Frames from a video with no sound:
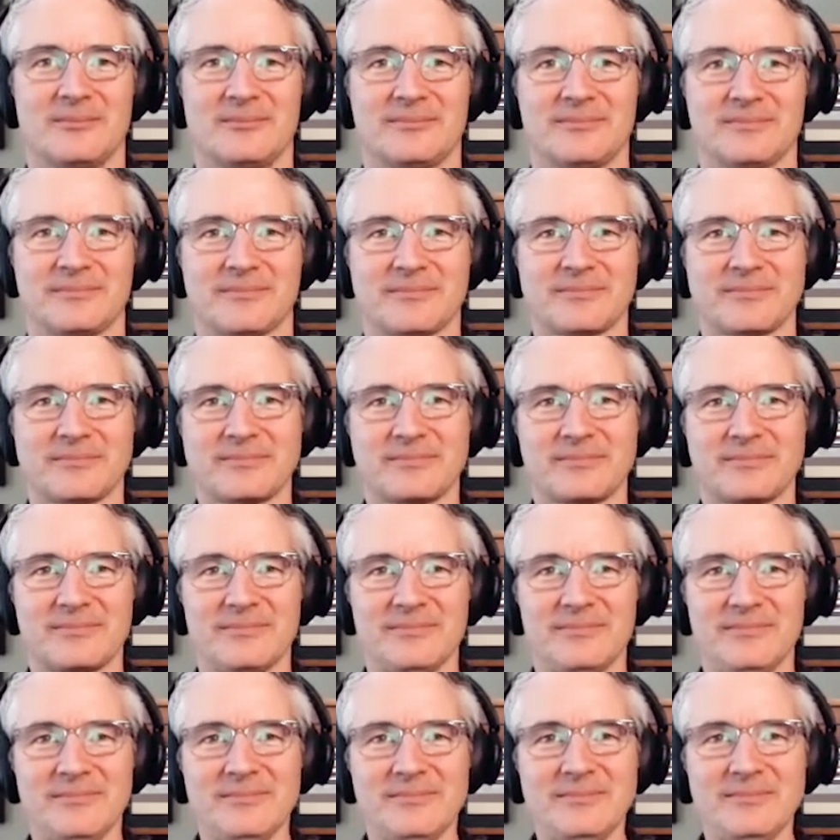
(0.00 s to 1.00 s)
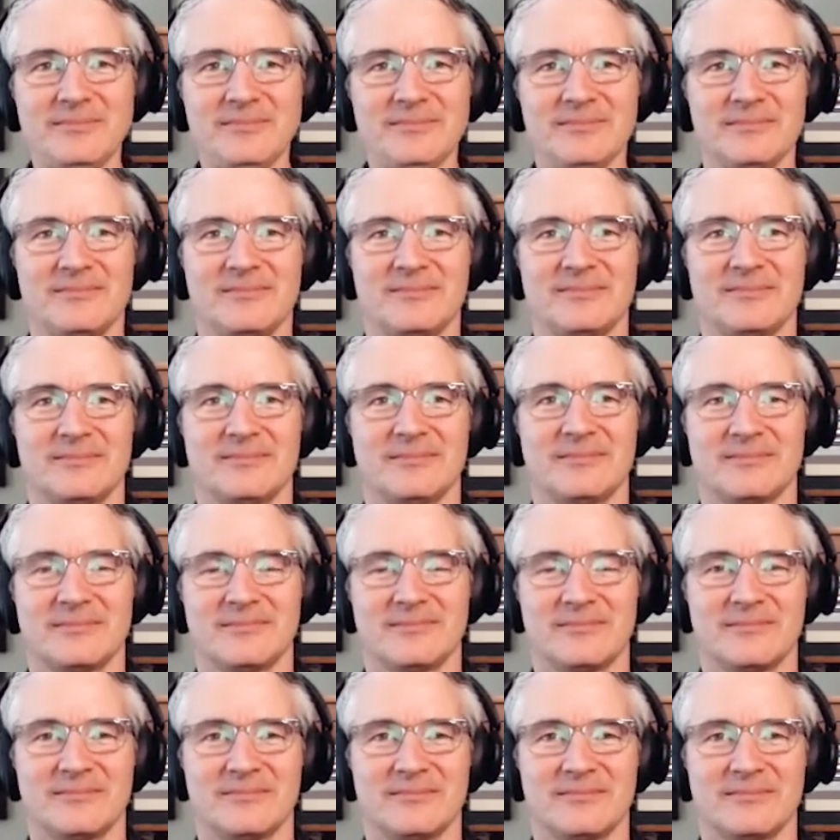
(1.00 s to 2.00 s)

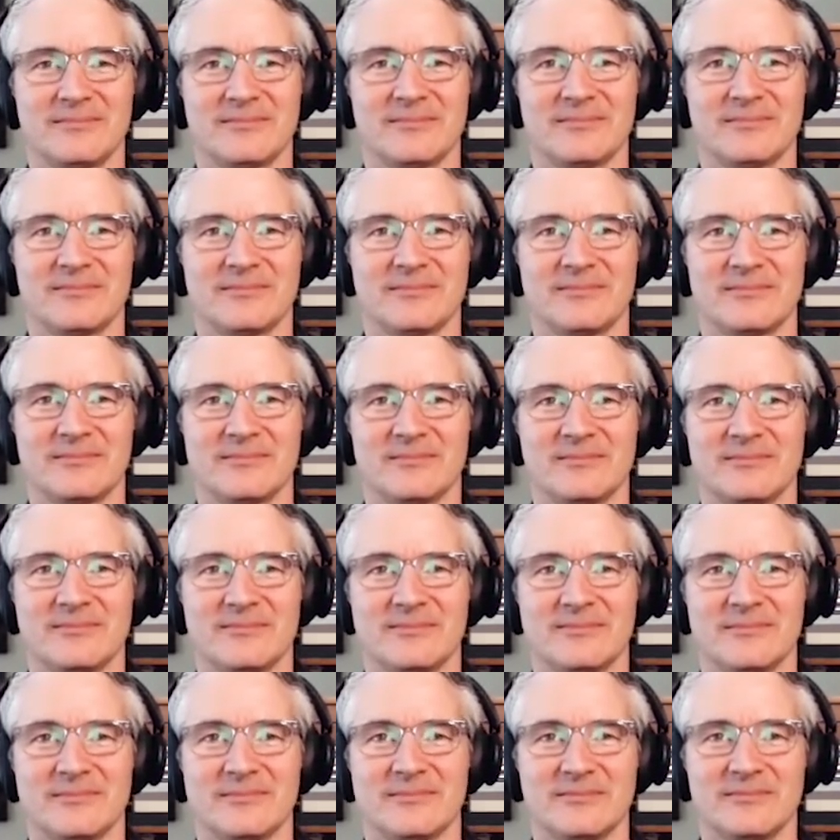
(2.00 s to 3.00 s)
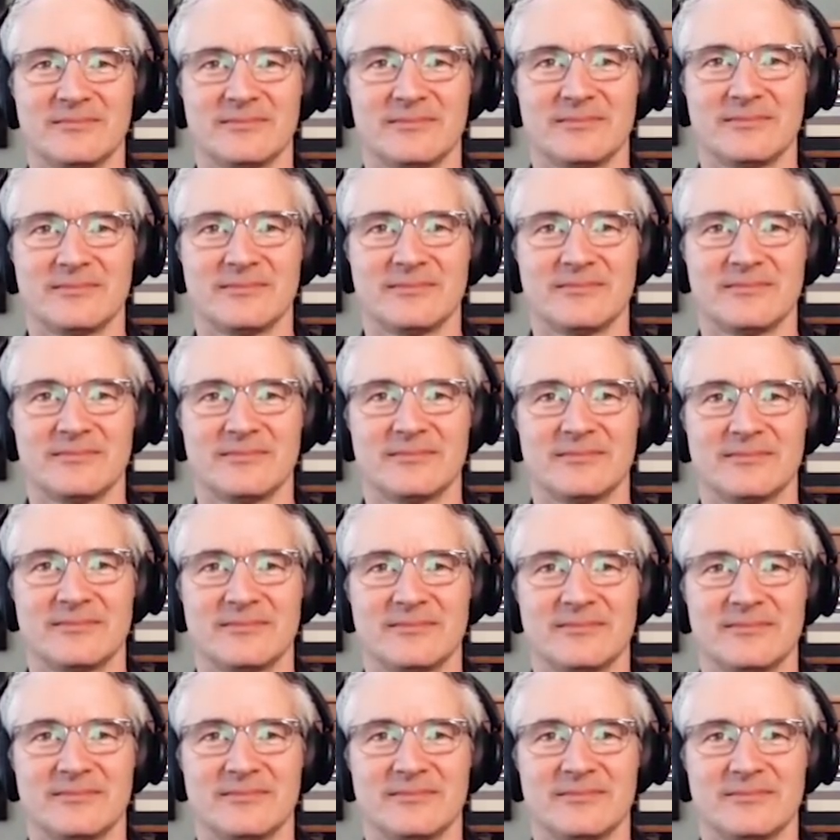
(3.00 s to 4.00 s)

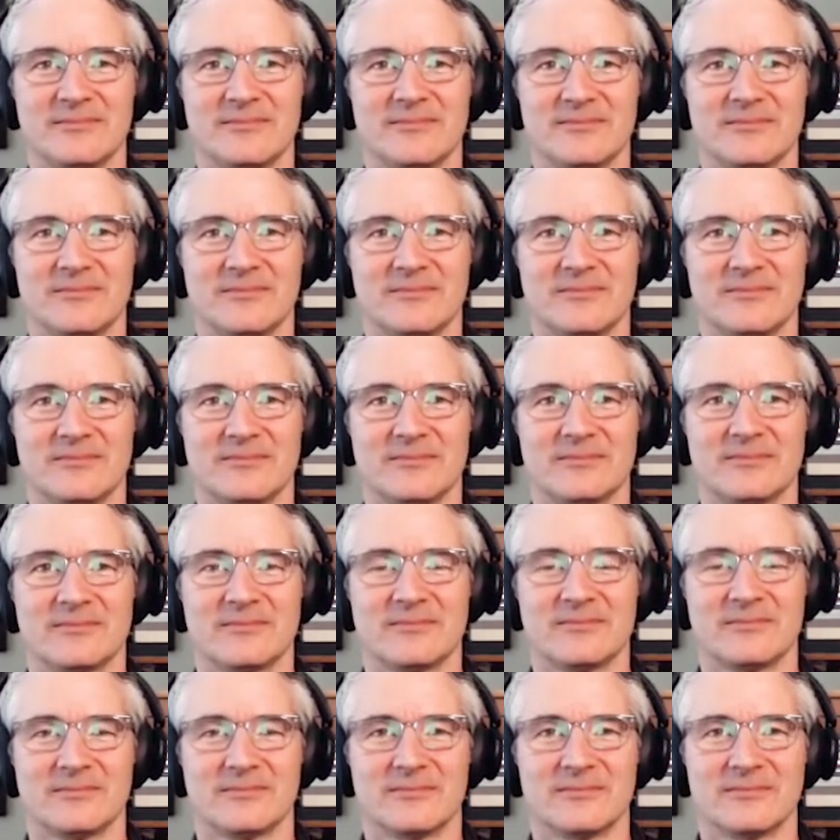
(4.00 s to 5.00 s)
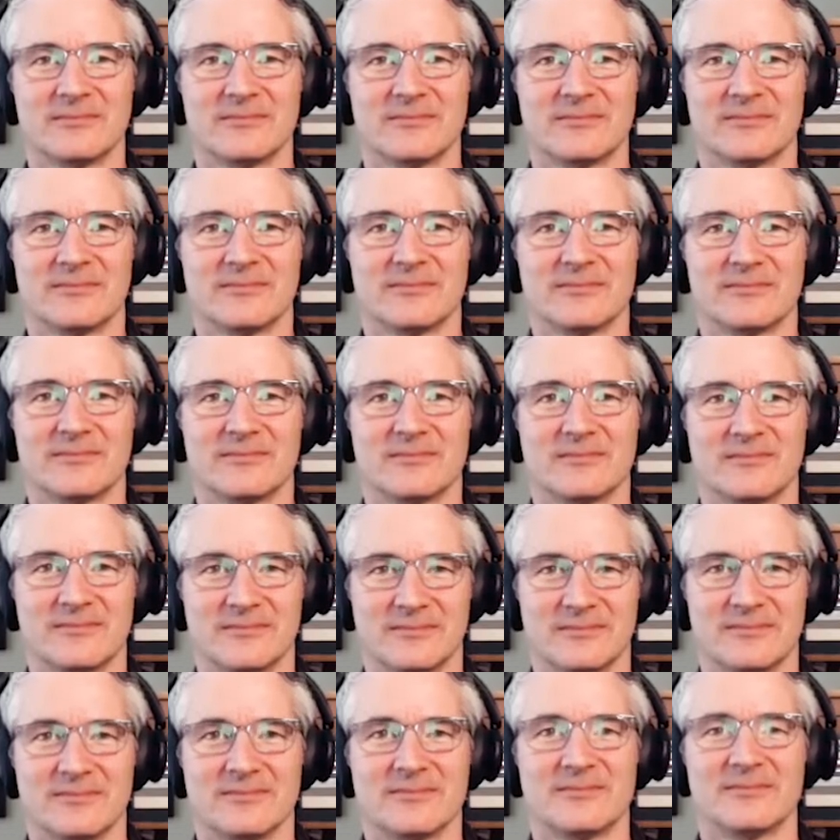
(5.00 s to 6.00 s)

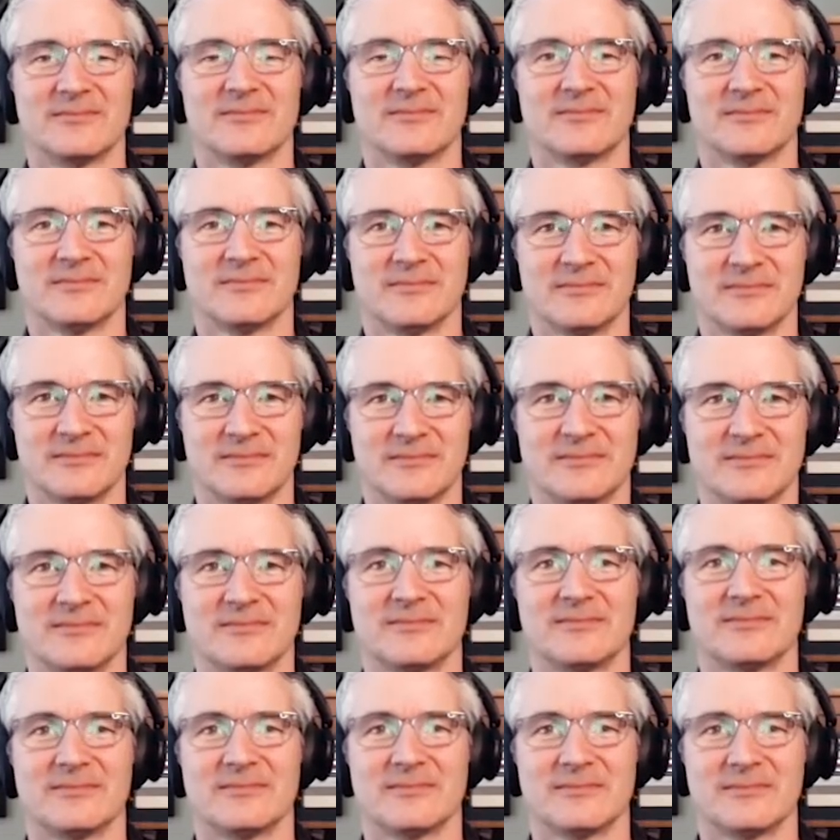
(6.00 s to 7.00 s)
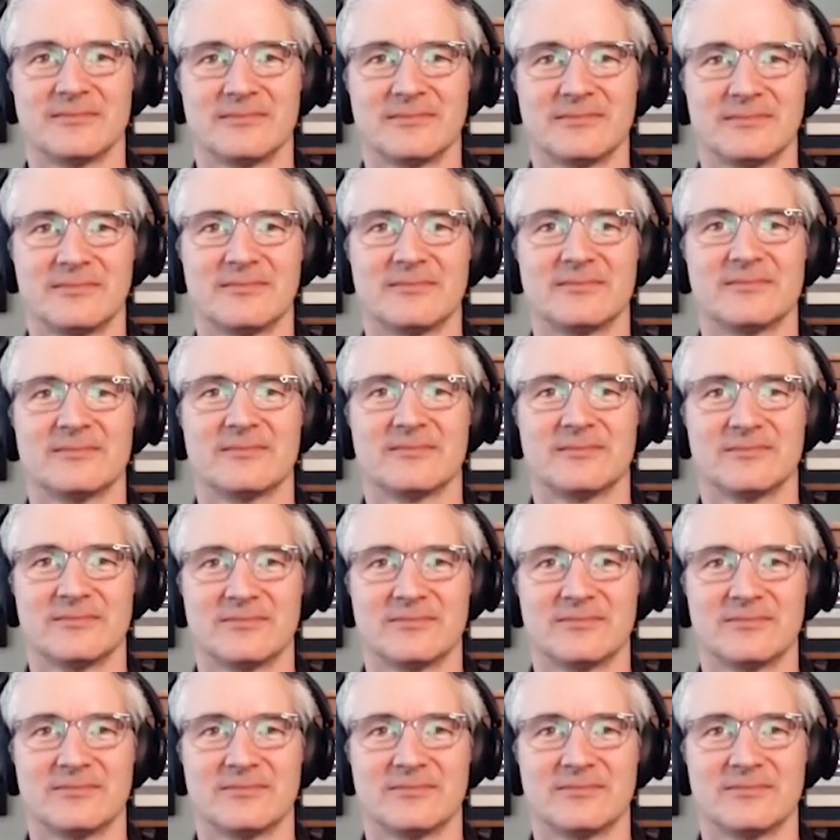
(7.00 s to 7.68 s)
This person isn't speaking.